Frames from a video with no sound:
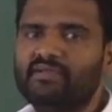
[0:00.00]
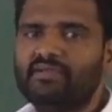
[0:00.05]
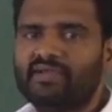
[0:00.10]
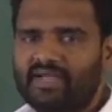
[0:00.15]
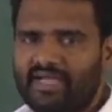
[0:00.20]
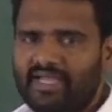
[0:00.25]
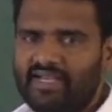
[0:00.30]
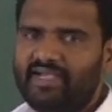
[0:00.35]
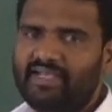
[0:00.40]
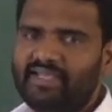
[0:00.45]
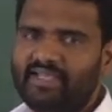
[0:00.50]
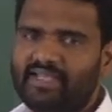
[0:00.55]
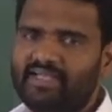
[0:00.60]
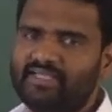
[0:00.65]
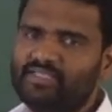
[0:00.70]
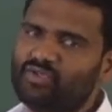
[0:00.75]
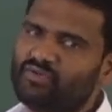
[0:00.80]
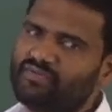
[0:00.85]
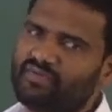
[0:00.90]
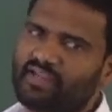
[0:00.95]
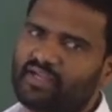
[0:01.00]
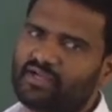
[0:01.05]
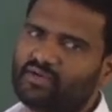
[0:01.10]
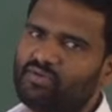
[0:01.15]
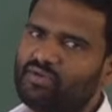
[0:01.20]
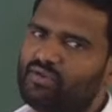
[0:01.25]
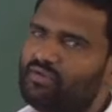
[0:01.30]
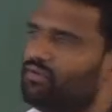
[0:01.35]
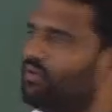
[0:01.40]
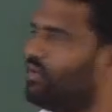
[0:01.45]
kinetic energy of
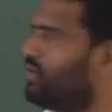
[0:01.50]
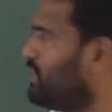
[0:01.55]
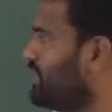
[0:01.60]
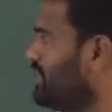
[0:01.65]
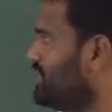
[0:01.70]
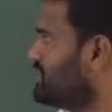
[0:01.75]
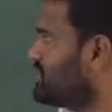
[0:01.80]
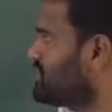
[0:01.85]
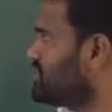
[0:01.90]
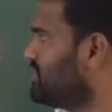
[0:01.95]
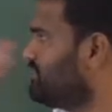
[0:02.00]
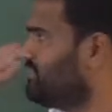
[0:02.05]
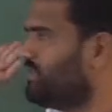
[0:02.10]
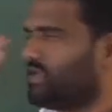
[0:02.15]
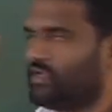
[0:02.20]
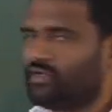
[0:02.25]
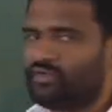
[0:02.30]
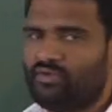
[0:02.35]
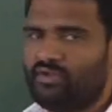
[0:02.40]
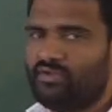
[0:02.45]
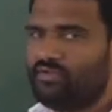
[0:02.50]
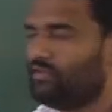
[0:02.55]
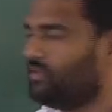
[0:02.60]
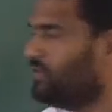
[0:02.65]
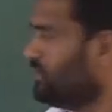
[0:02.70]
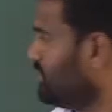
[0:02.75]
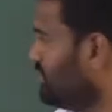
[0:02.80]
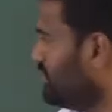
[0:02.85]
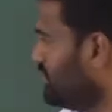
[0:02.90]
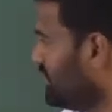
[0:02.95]
electron or ejection of electron.
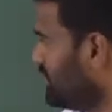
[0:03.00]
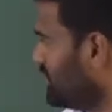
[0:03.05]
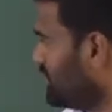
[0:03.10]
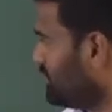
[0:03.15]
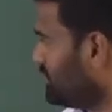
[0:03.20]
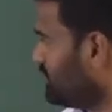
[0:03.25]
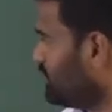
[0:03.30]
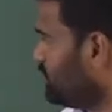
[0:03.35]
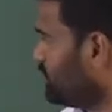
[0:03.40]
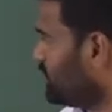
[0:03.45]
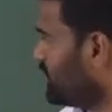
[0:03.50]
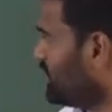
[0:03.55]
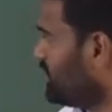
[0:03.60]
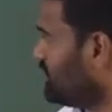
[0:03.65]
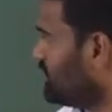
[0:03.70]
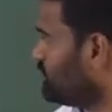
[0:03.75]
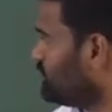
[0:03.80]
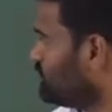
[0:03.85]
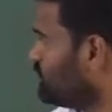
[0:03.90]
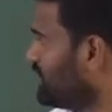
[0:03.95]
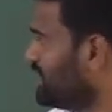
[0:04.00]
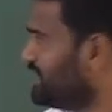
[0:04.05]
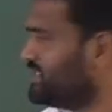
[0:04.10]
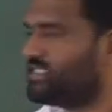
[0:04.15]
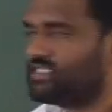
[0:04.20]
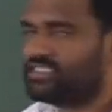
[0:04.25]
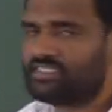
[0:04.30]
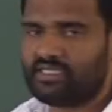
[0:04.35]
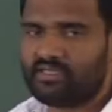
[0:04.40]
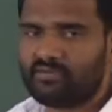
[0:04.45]
Here you can do the
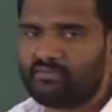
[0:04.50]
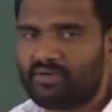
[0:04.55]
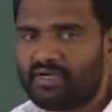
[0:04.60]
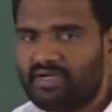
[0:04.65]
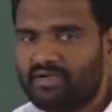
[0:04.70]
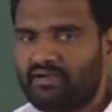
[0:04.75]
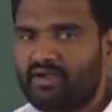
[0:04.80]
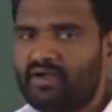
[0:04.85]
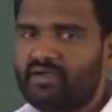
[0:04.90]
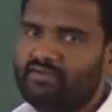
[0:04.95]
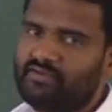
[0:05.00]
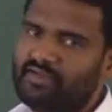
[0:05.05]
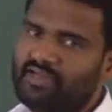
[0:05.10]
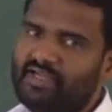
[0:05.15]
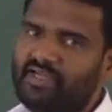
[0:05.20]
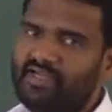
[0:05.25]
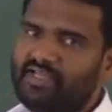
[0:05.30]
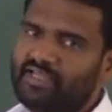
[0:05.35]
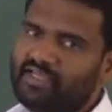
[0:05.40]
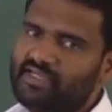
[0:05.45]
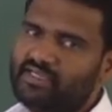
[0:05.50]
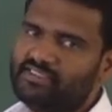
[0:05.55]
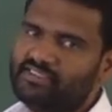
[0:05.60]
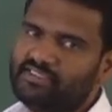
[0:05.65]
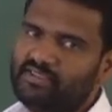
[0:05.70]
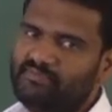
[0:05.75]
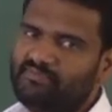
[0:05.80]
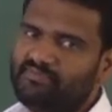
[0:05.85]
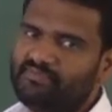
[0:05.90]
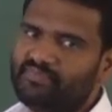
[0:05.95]
ejection but not kinetic energy.
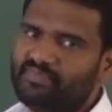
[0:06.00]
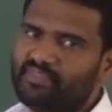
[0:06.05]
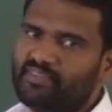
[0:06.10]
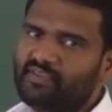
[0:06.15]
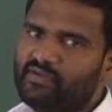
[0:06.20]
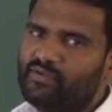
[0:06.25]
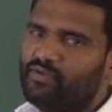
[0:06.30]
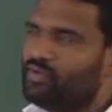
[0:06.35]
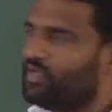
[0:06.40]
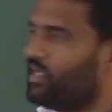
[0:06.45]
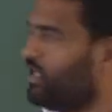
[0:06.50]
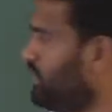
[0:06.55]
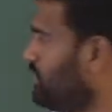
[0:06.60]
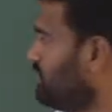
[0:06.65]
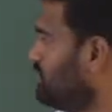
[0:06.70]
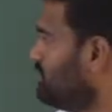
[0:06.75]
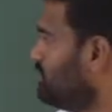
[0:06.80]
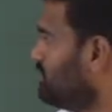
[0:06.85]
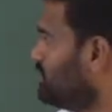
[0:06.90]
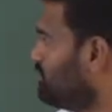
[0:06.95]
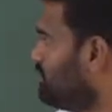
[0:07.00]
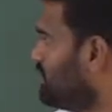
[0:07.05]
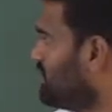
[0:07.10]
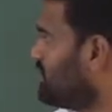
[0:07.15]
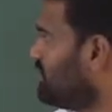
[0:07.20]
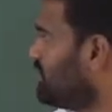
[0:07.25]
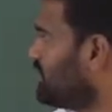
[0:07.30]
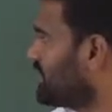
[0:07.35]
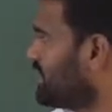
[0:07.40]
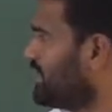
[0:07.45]
Okay, but
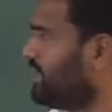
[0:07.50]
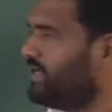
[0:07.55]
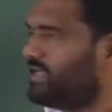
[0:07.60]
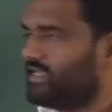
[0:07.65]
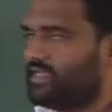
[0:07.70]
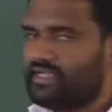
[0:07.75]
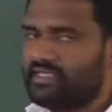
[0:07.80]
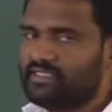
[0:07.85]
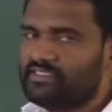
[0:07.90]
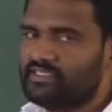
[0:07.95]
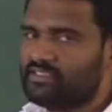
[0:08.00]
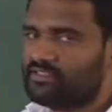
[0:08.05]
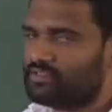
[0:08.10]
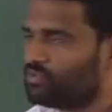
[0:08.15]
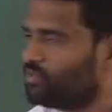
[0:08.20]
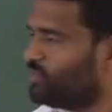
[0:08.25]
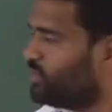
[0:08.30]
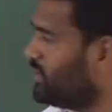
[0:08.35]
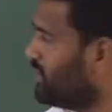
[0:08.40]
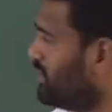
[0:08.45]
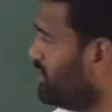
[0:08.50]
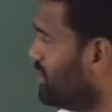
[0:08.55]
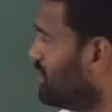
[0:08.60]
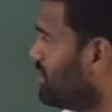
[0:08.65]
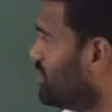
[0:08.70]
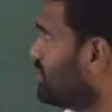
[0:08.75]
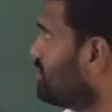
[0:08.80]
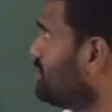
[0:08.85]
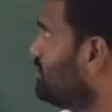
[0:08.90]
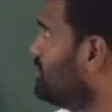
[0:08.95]
not kinetic energy. So
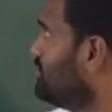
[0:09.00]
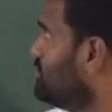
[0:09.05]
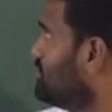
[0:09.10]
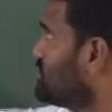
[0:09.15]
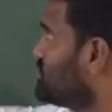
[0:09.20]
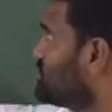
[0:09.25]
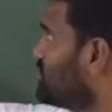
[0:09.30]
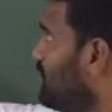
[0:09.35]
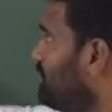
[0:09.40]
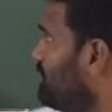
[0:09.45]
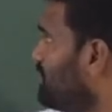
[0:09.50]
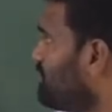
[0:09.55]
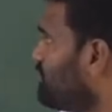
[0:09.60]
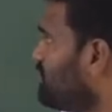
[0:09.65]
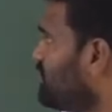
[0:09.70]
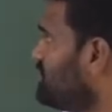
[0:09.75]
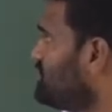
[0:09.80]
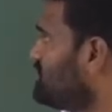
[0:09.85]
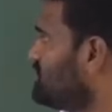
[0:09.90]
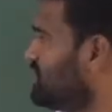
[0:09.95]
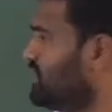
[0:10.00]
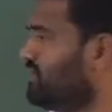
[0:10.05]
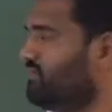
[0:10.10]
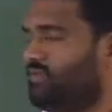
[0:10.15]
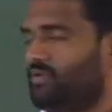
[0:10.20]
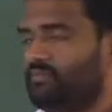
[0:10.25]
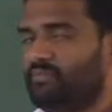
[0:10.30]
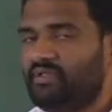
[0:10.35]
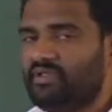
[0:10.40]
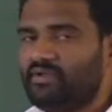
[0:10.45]
here stopping potential
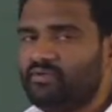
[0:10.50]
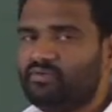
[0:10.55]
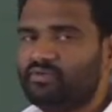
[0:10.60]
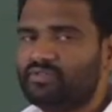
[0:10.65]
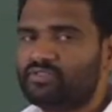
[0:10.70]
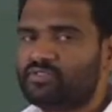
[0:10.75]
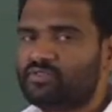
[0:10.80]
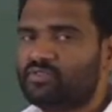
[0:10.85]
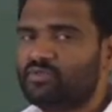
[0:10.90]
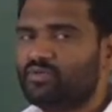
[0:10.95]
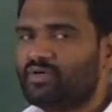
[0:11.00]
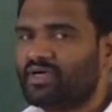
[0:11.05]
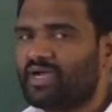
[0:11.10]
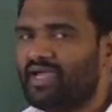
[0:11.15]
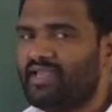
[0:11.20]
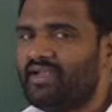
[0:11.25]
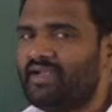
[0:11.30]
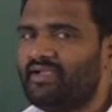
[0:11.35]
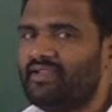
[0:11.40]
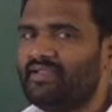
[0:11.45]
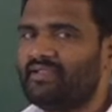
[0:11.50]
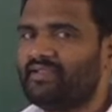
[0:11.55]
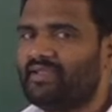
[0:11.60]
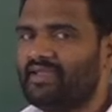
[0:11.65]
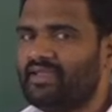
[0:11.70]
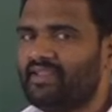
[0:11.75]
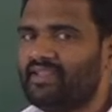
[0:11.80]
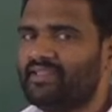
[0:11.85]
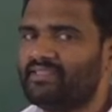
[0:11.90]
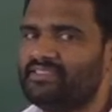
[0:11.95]
will be equals to kinetic
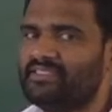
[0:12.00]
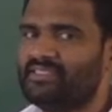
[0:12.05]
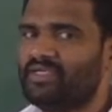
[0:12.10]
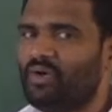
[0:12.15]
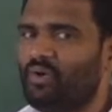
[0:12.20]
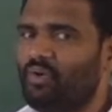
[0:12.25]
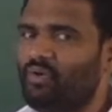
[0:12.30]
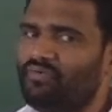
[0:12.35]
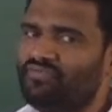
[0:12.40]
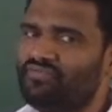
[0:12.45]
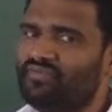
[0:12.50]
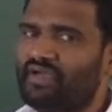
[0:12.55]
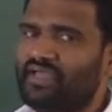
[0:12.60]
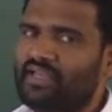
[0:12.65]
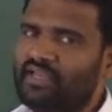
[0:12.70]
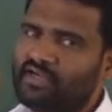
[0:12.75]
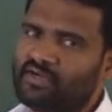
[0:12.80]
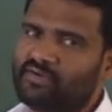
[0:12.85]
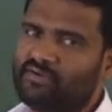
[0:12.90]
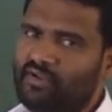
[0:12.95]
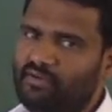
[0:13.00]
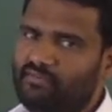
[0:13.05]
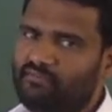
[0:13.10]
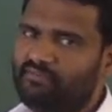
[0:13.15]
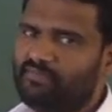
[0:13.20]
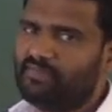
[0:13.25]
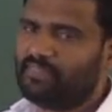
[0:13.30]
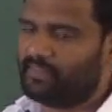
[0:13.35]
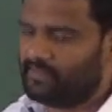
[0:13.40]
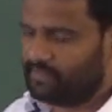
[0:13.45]
energy of electron.
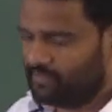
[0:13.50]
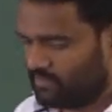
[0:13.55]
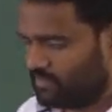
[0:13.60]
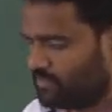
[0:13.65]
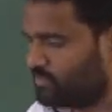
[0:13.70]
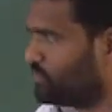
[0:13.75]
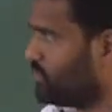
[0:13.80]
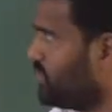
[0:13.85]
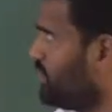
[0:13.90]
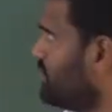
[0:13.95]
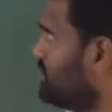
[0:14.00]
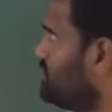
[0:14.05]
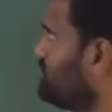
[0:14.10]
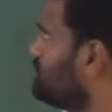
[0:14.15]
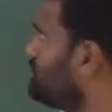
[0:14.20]
So right, this